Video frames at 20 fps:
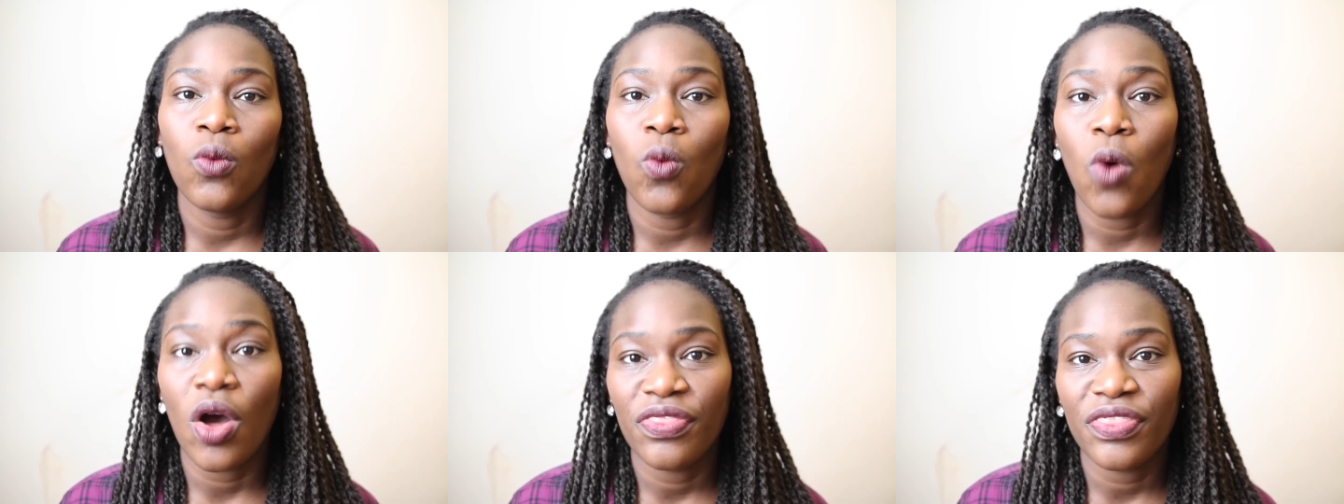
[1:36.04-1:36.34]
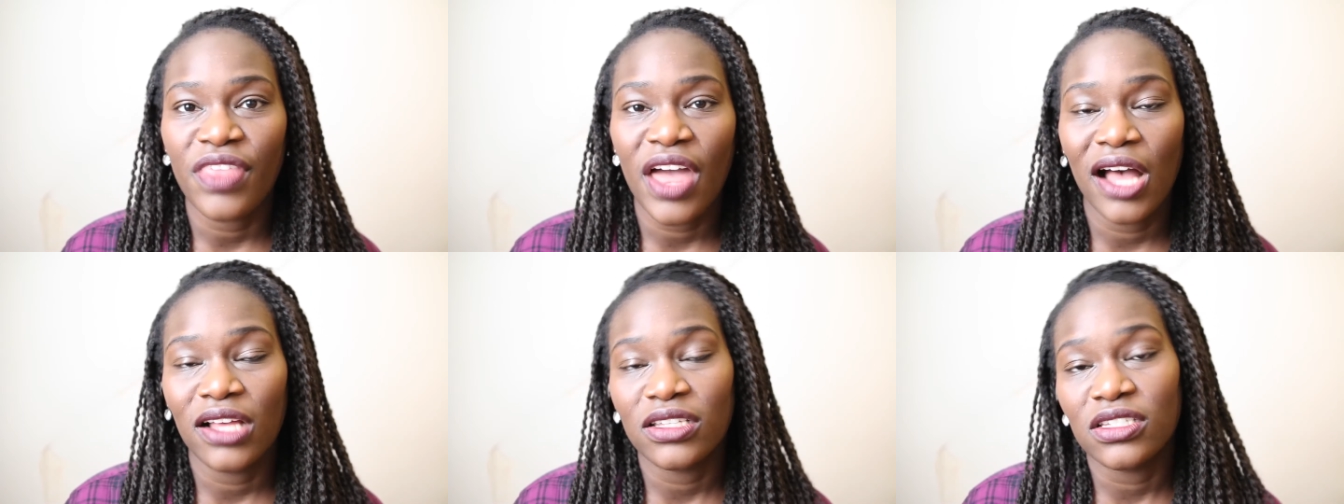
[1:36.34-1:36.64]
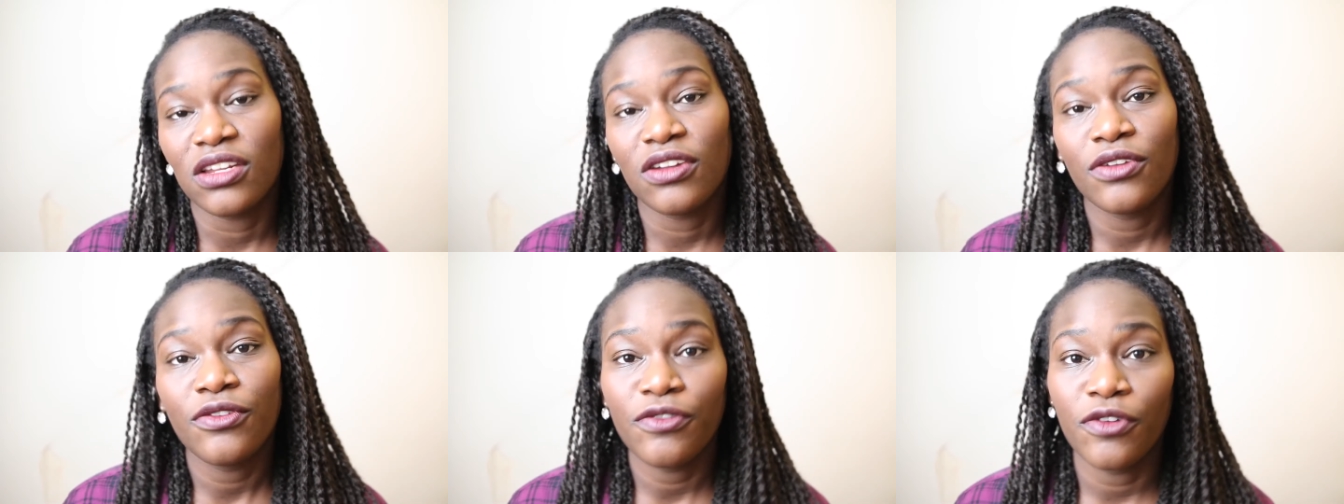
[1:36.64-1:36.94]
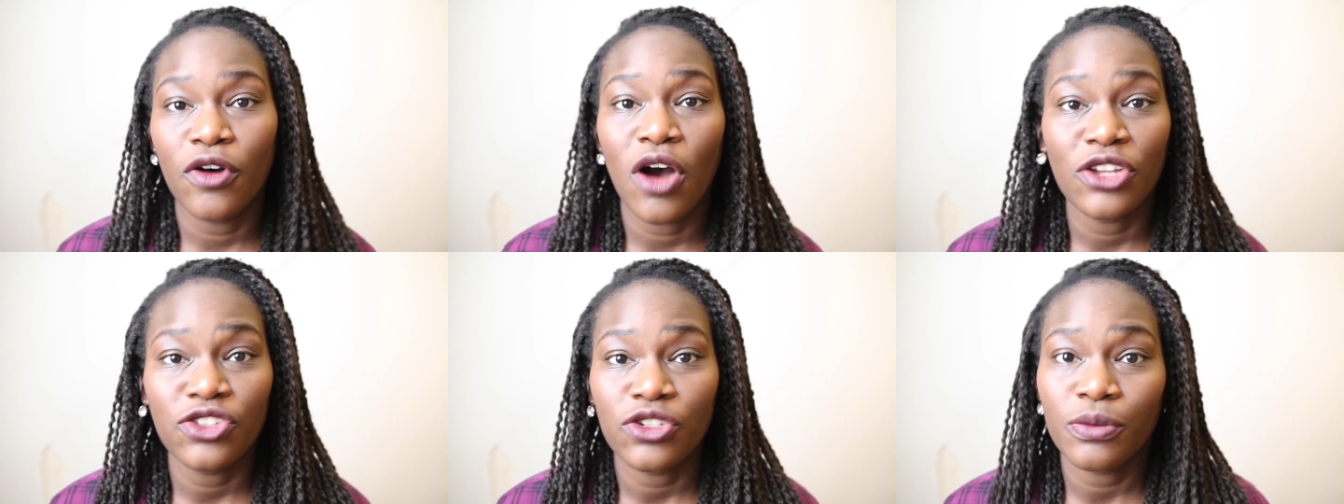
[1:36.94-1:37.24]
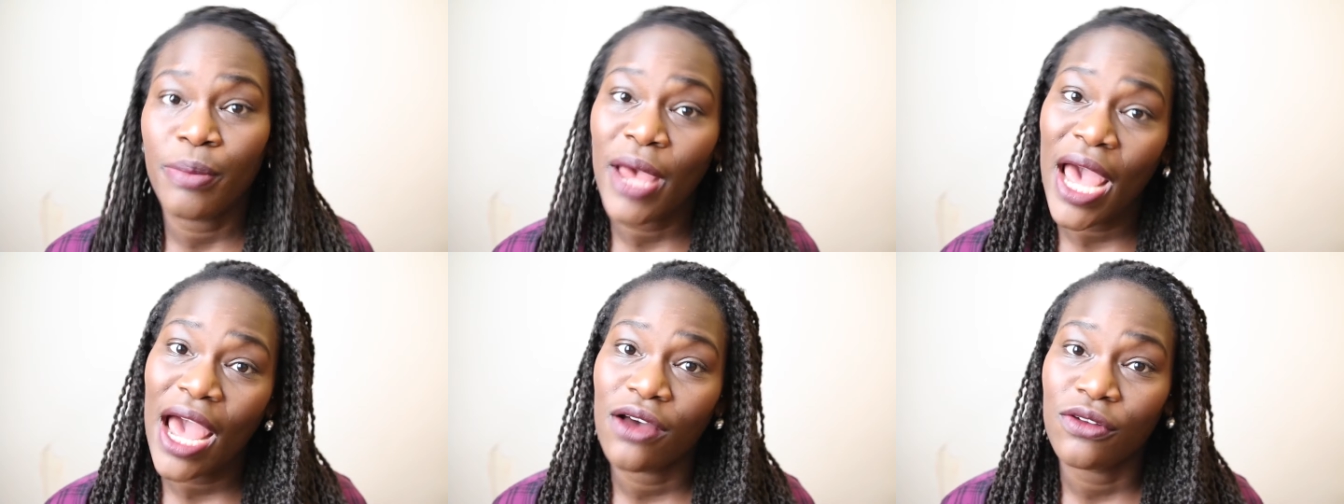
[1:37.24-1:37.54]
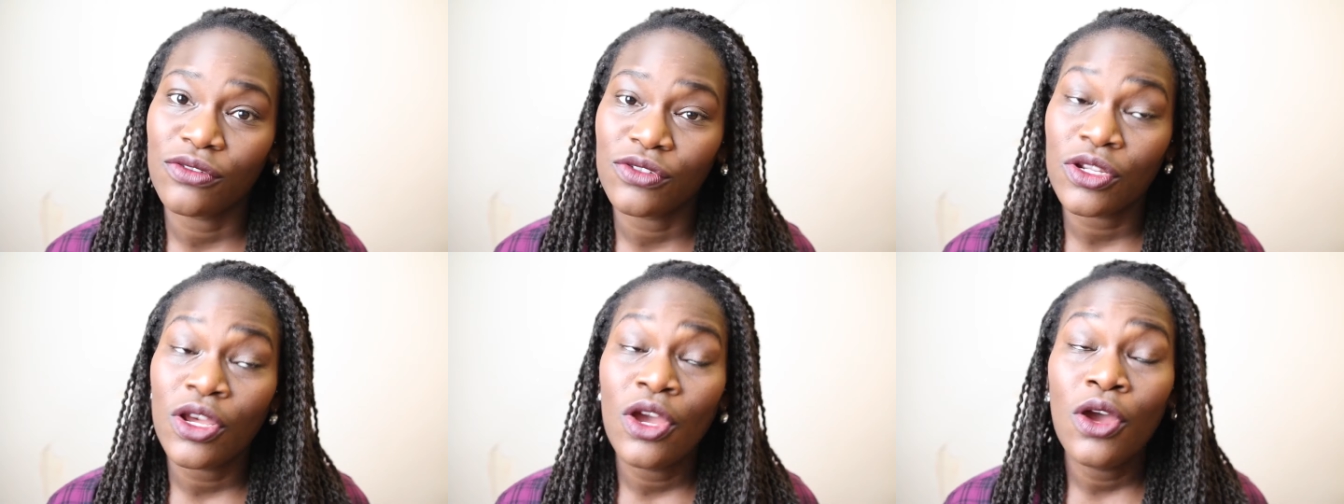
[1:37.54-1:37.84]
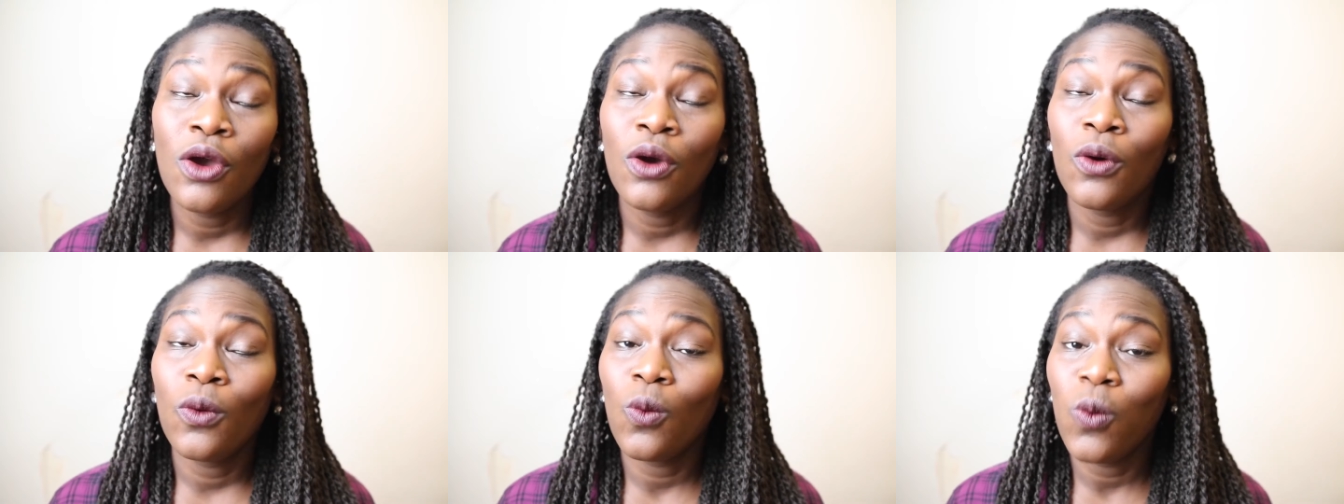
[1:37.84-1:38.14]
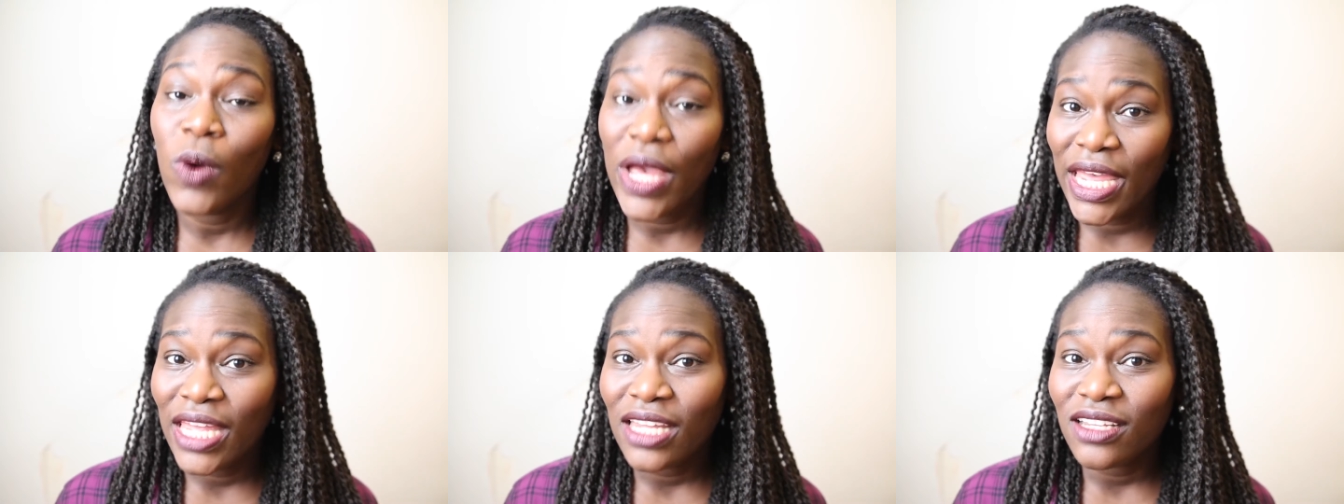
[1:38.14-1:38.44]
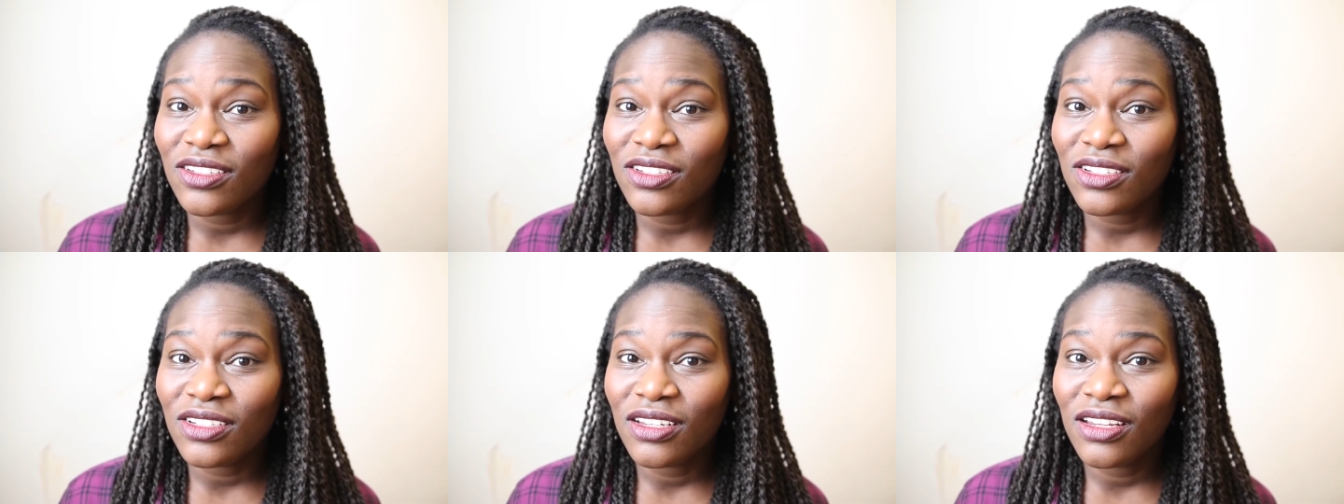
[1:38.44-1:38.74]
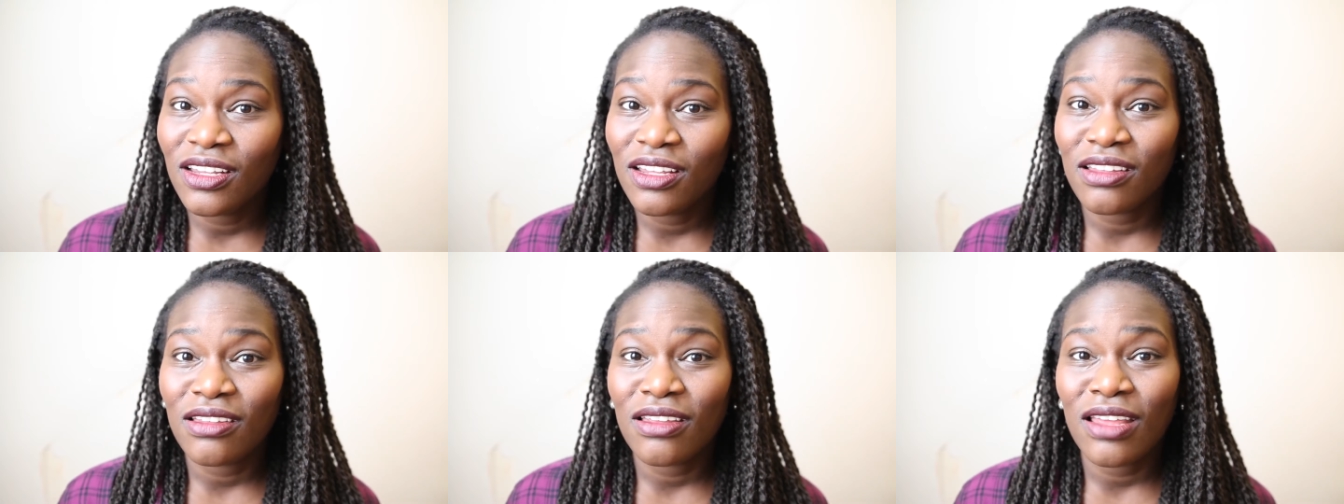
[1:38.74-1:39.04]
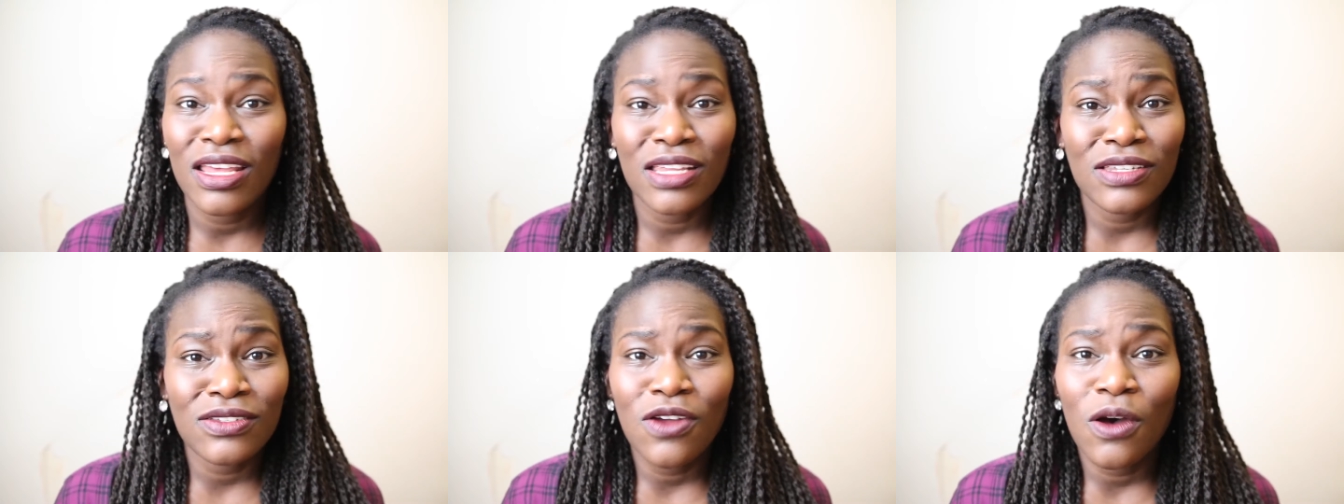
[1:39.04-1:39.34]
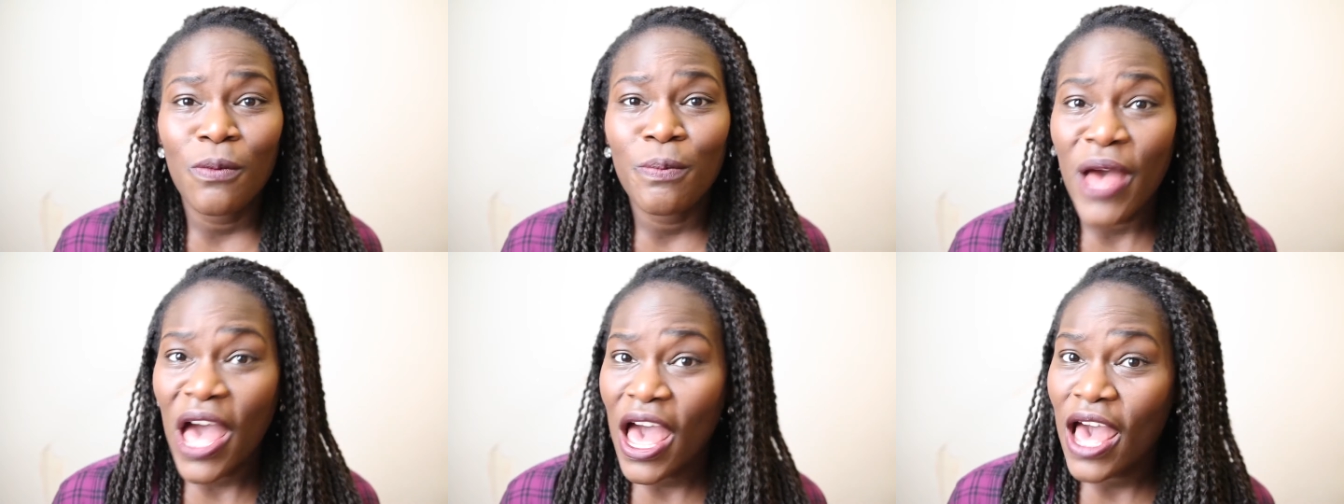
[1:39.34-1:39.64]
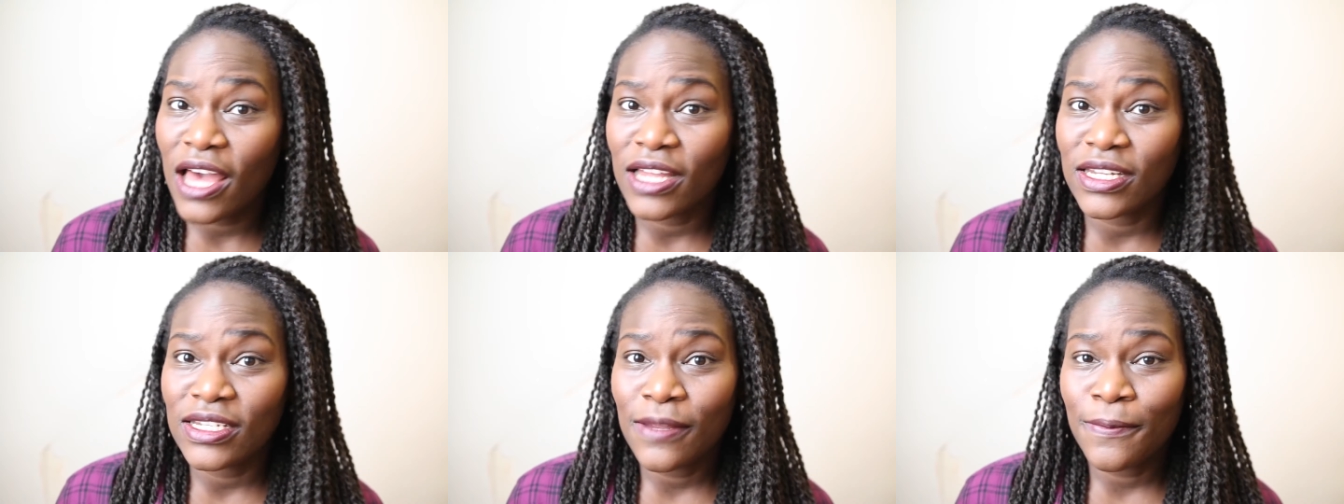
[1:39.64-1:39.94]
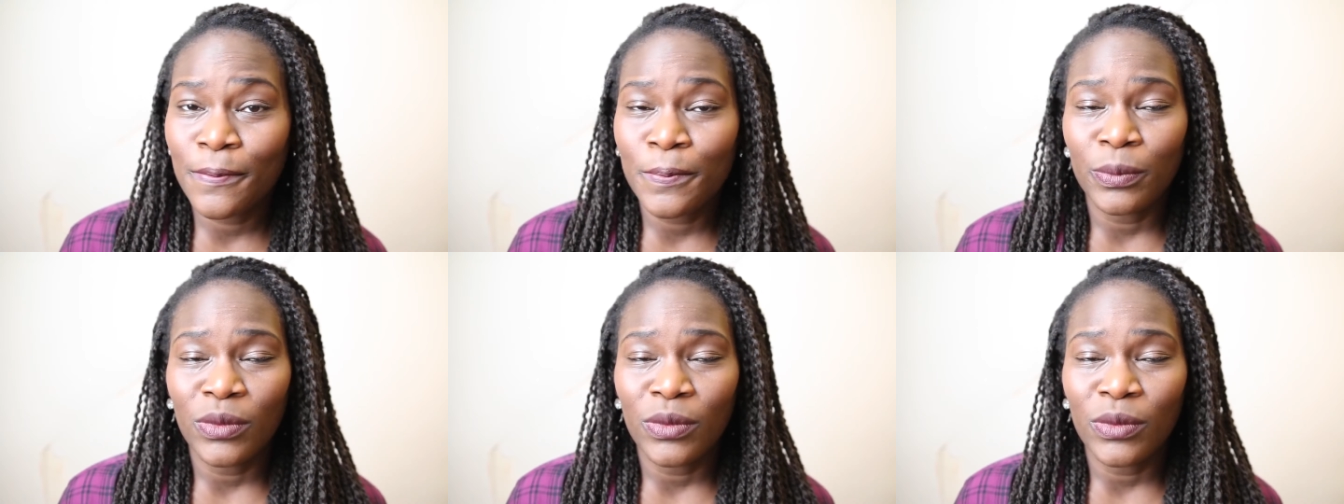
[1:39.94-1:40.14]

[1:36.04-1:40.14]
£1,400, which is not bad